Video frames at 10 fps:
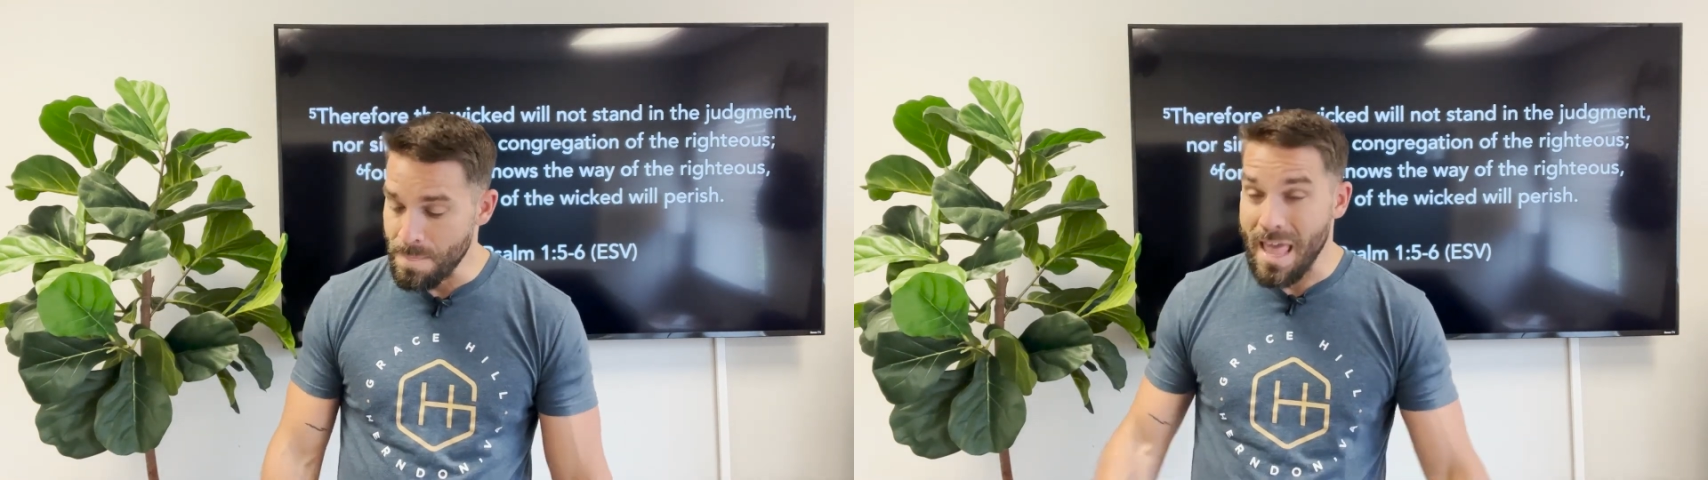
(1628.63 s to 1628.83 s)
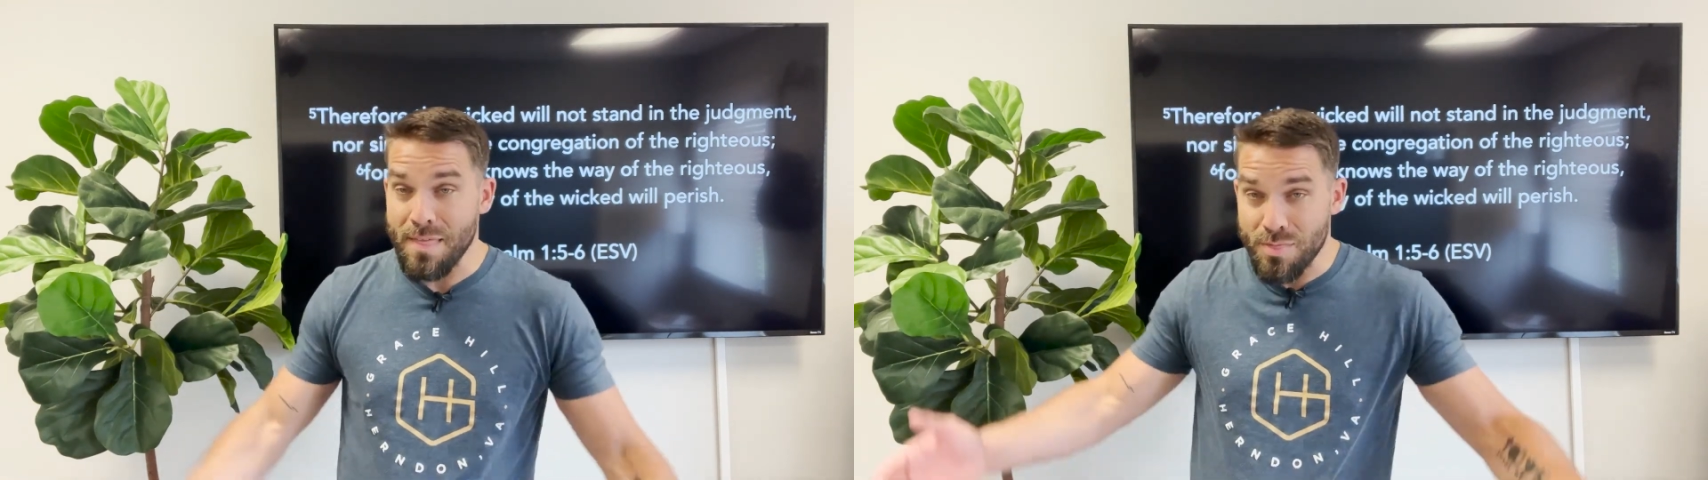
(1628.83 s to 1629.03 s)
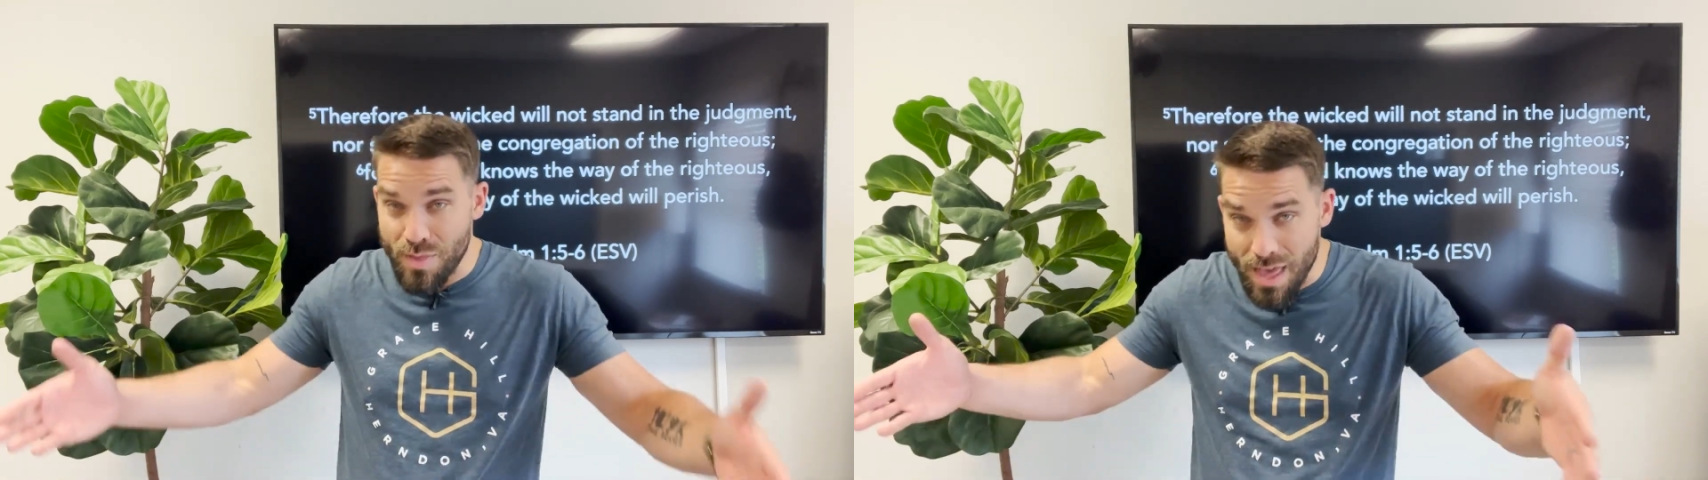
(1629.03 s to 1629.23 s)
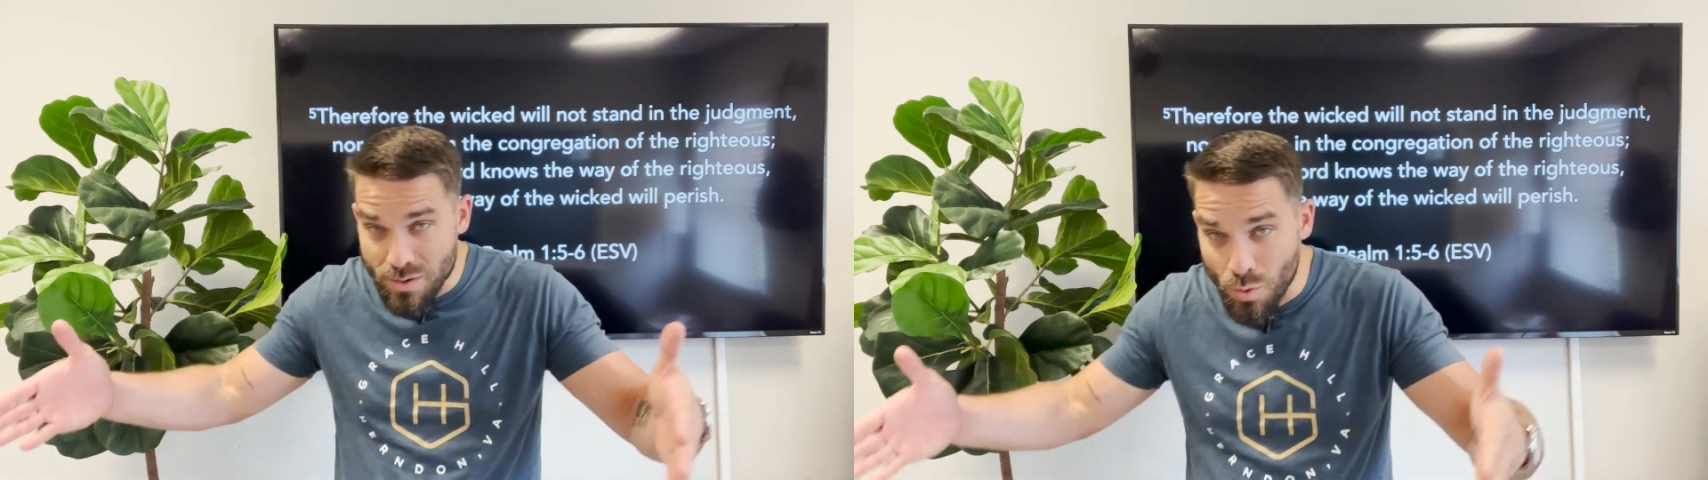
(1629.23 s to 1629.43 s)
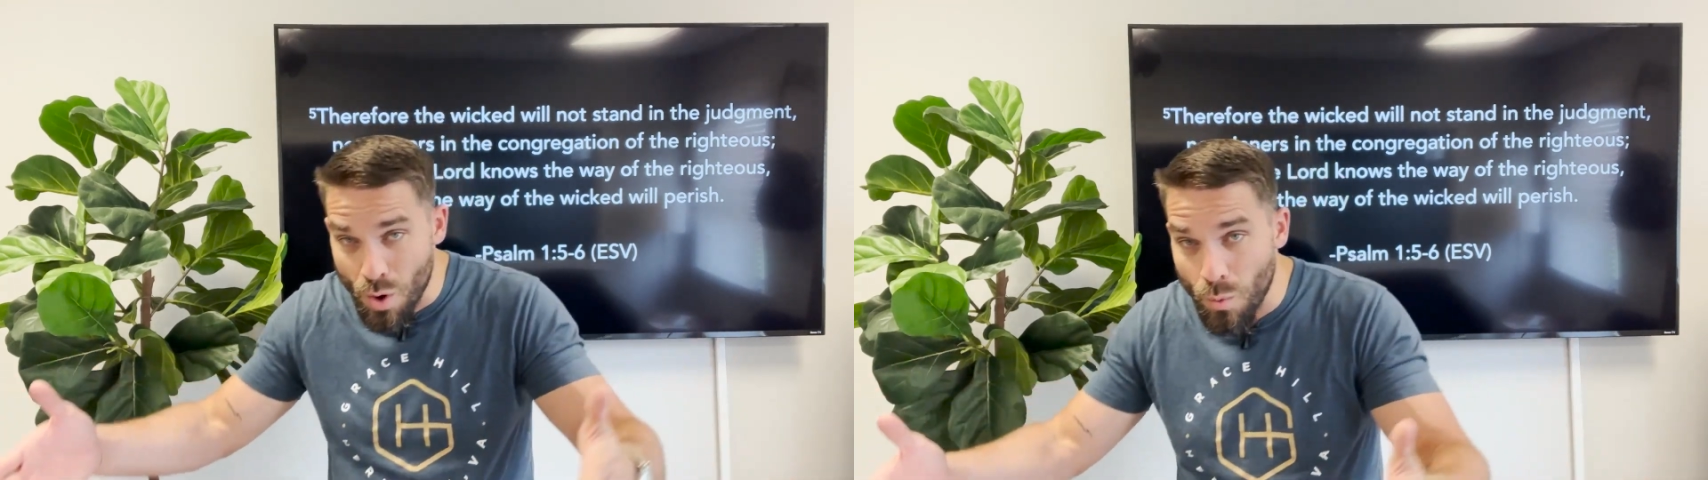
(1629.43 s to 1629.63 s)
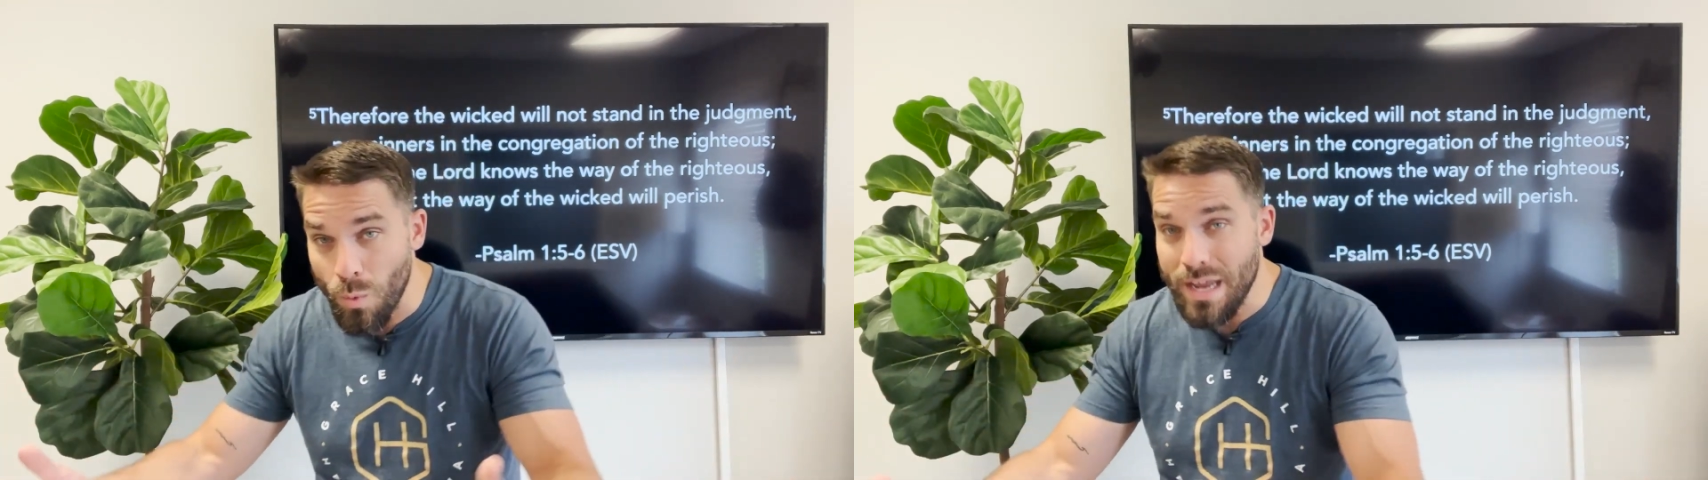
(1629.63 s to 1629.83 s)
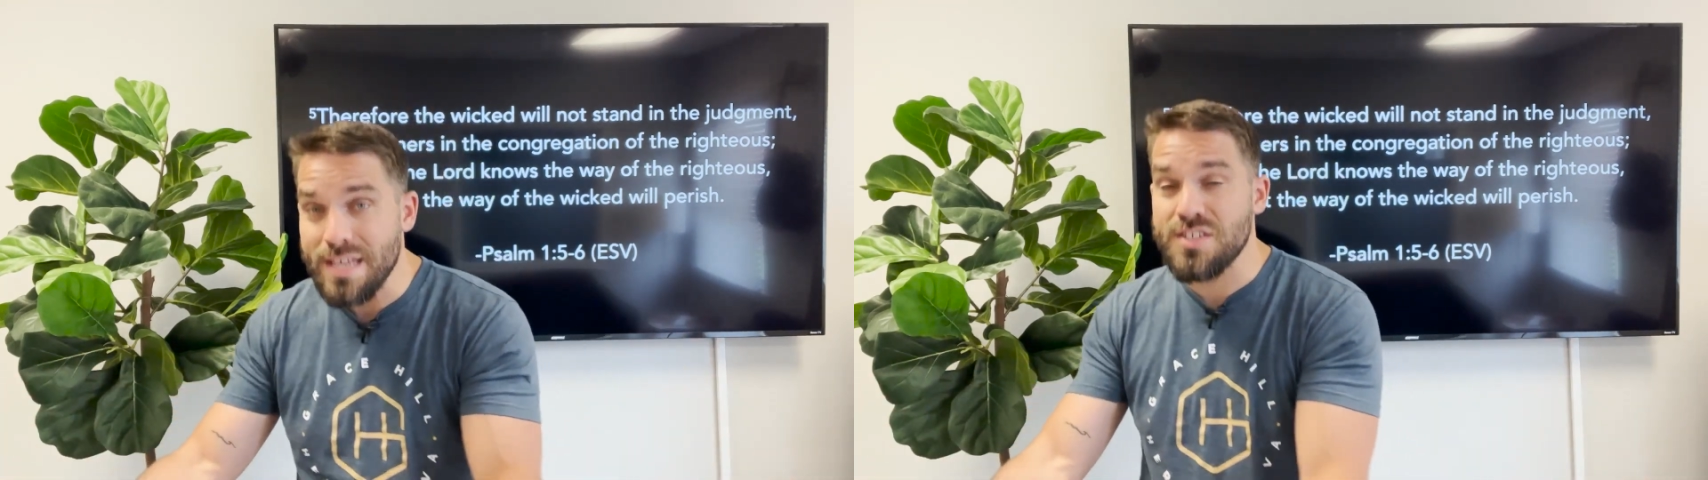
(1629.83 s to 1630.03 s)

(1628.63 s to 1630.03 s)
And then we